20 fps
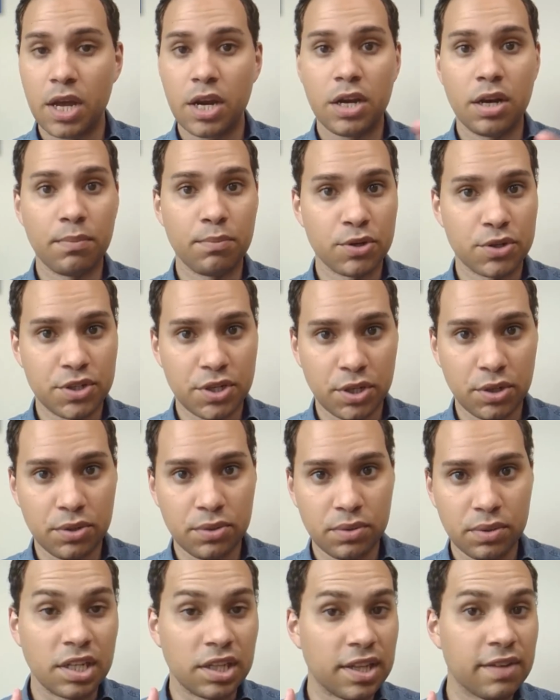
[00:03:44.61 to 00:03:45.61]
Number
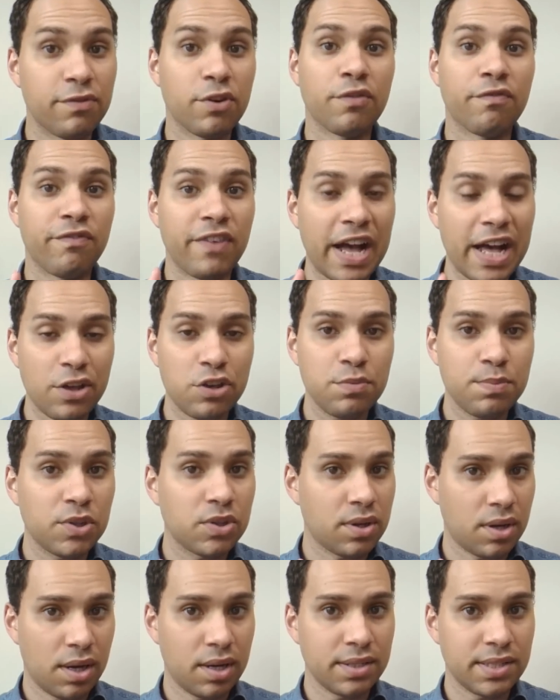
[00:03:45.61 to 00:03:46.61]
two, deliver
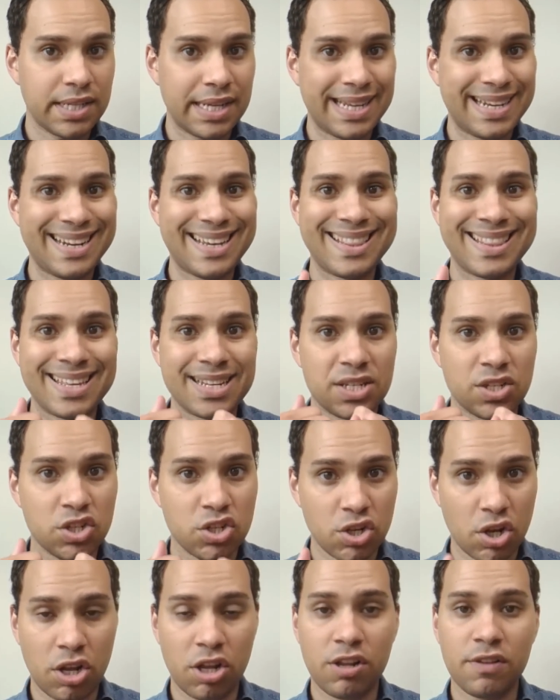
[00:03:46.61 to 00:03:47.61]
valuable content that
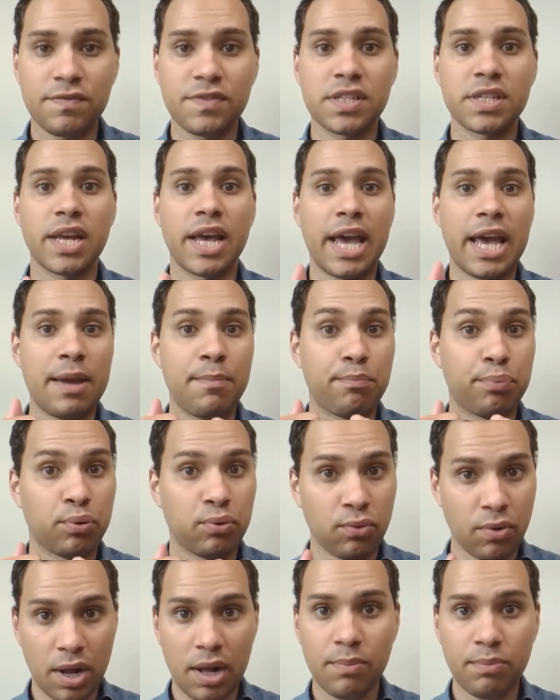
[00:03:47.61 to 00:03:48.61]
solves a
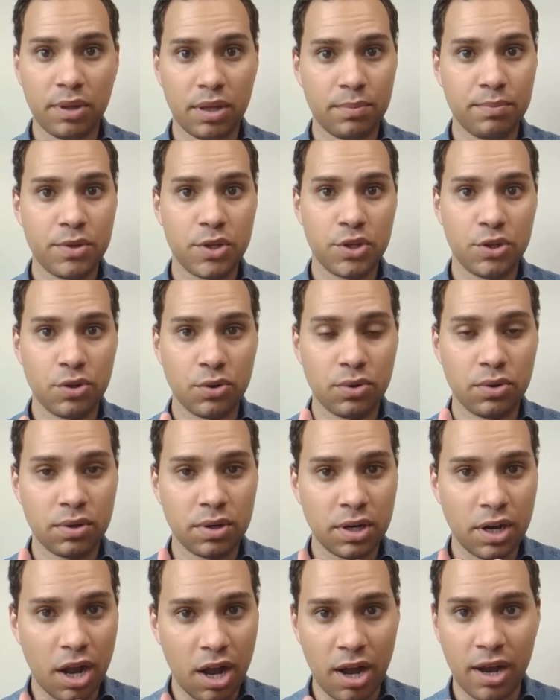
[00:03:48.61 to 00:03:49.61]
problem
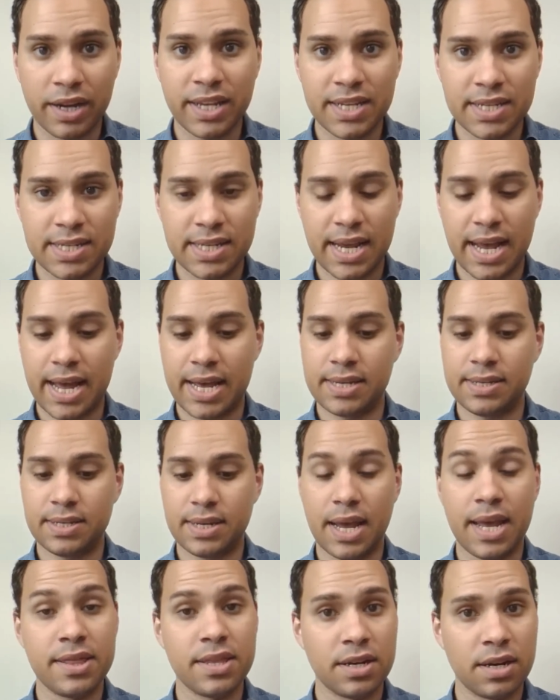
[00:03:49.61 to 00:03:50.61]
your audience
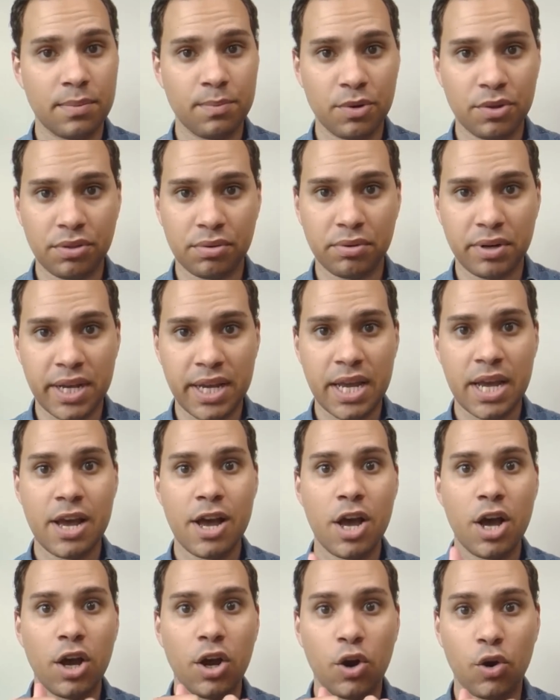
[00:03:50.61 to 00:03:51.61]
has. And then number three,
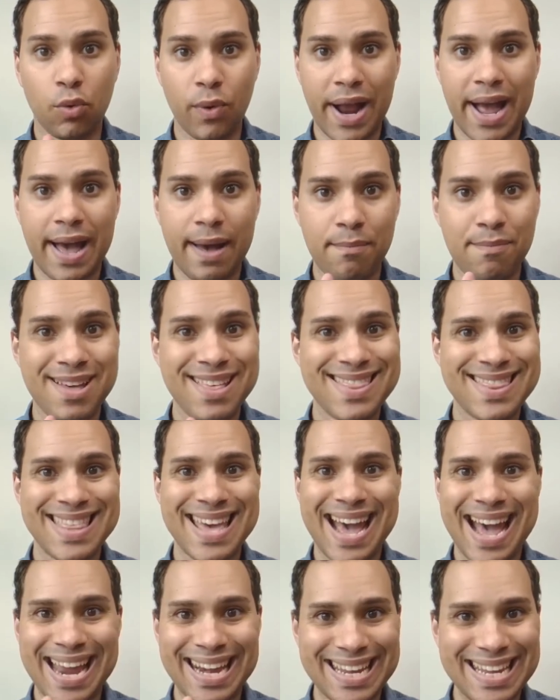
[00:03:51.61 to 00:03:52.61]
grab
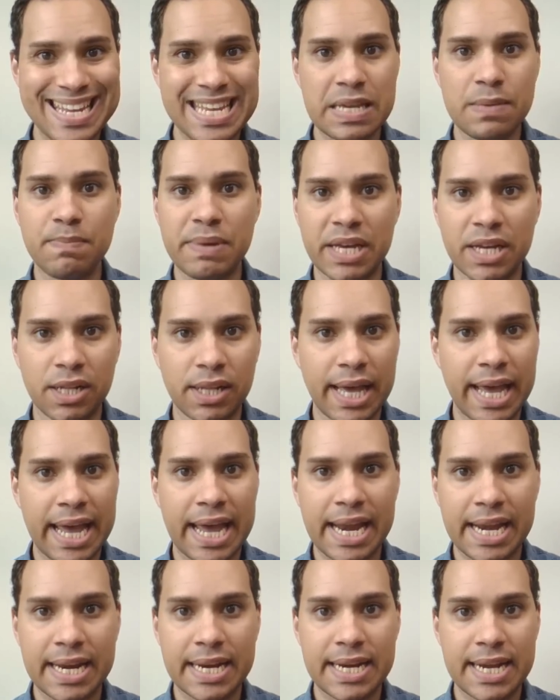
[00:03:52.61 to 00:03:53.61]
that email
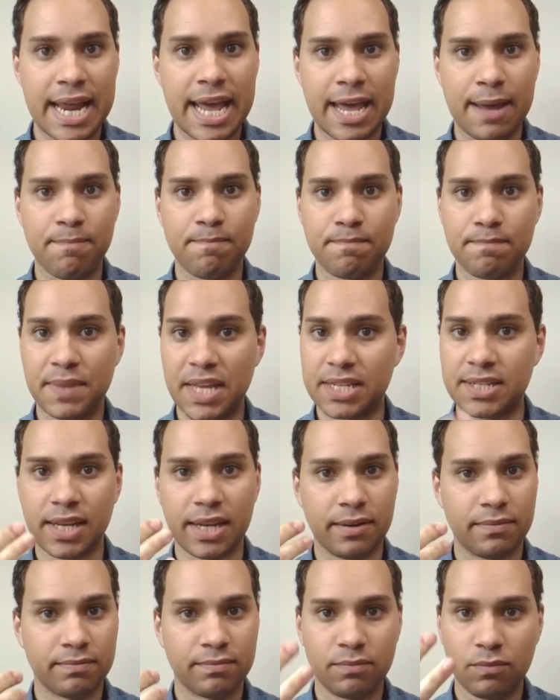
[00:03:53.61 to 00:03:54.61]
and name. That's
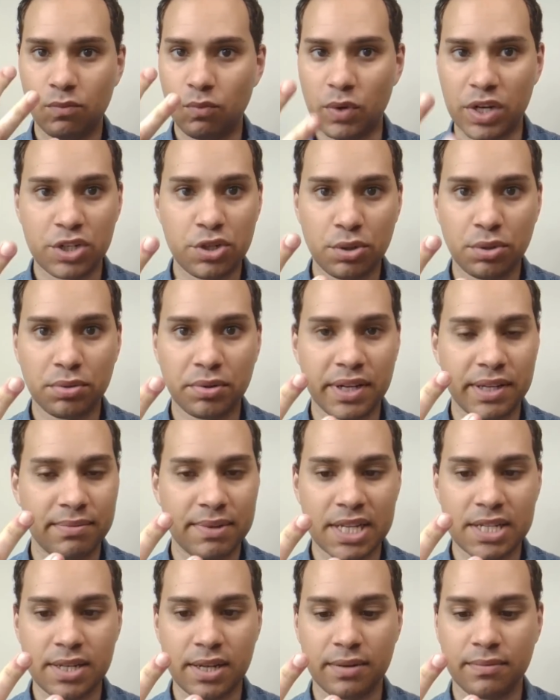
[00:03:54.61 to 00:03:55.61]
it. One, two, three.
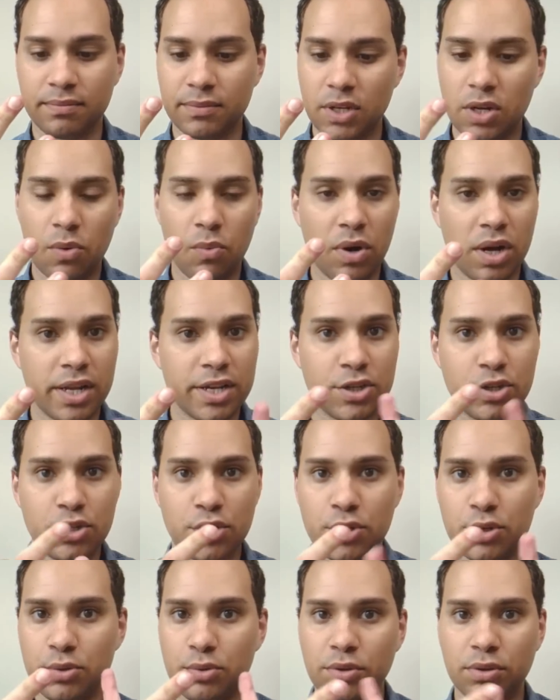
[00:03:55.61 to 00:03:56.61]
That's it. One,
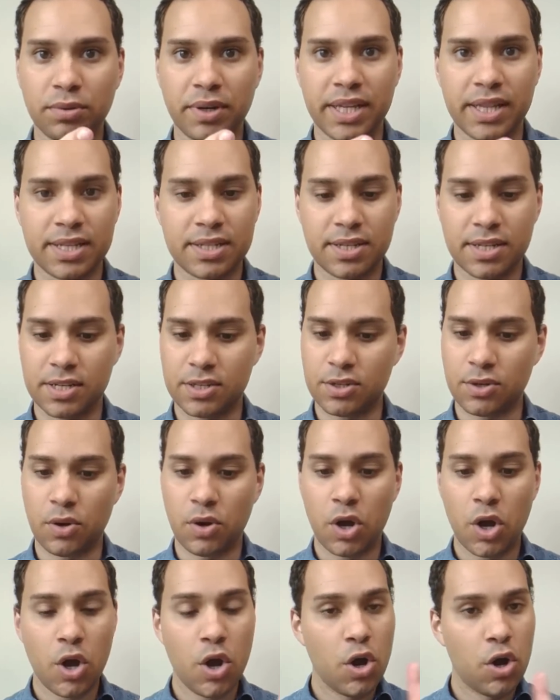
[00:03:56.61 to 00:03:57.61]
two, three. That's it. So,
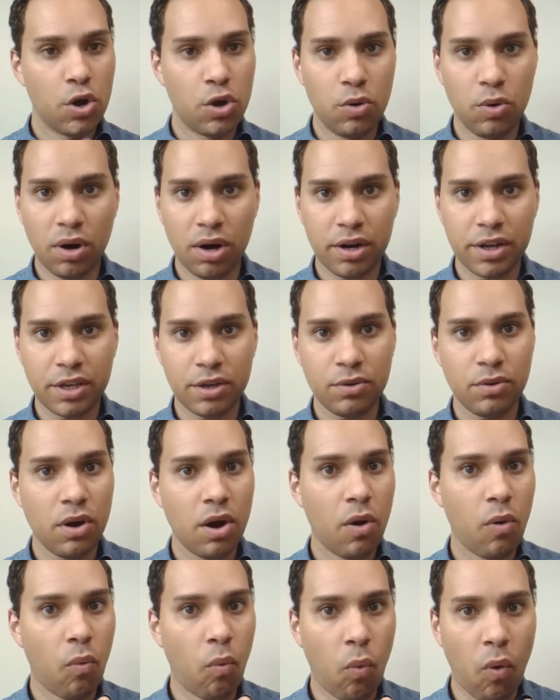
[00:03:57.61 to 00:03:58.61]
who are you?
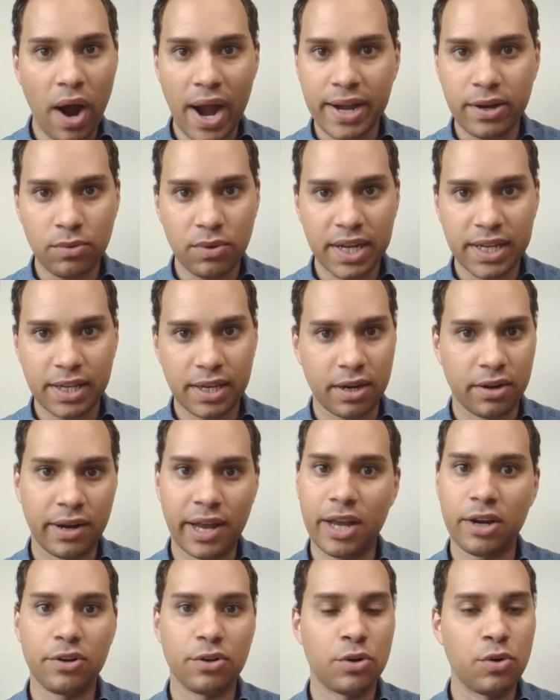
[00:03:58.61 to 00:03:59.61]
Why do I care?
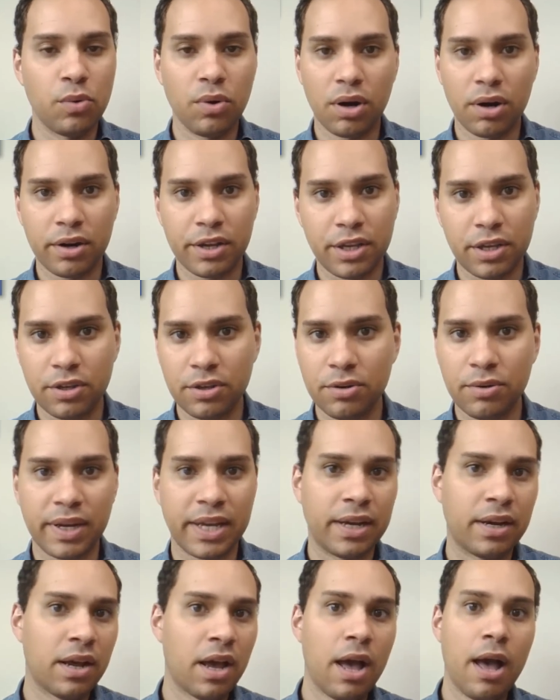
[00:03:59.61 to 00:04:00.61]
Not who are you
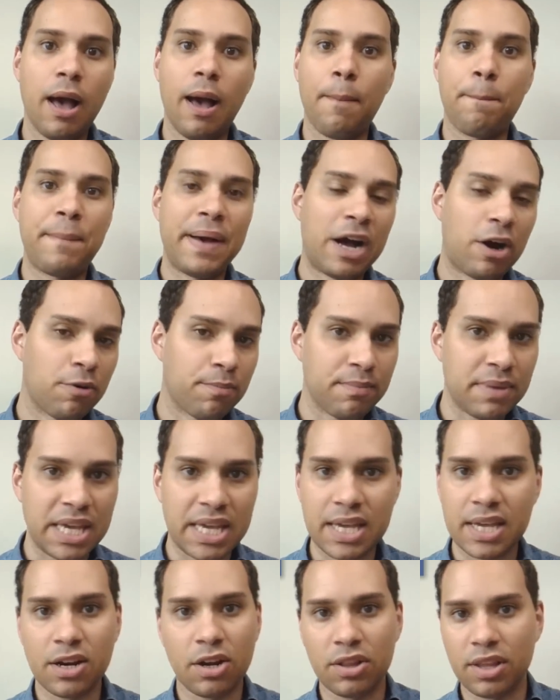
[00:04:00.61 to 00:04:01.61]
and about
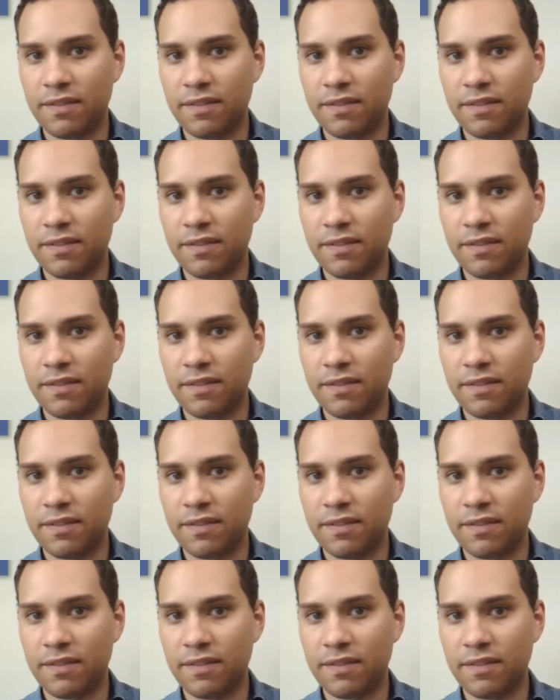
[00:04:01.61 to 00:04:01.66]
me and all